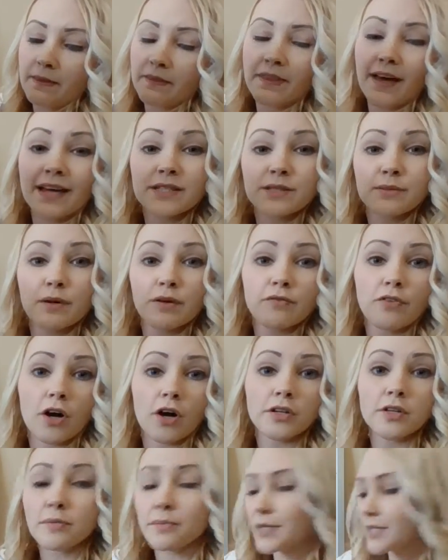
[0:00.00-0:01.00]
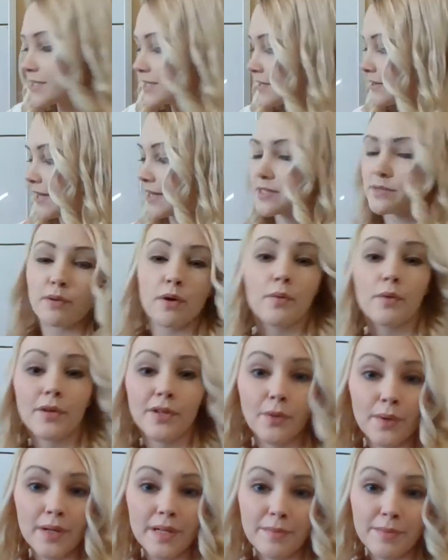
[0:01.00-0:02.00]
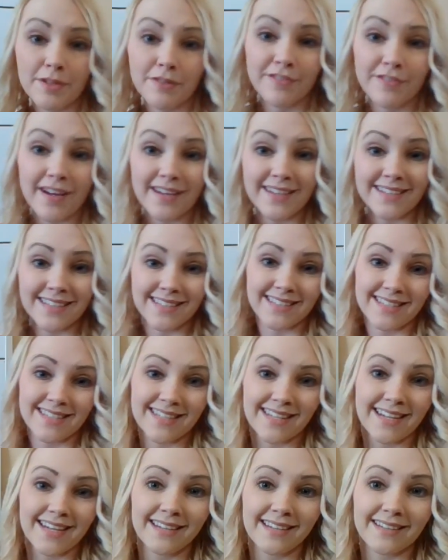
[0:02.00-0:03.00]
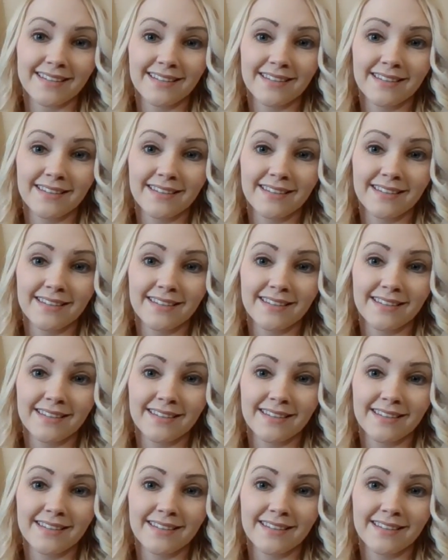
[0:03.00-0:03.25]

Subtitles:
That's what volume is, and that's what we're going to be finding today.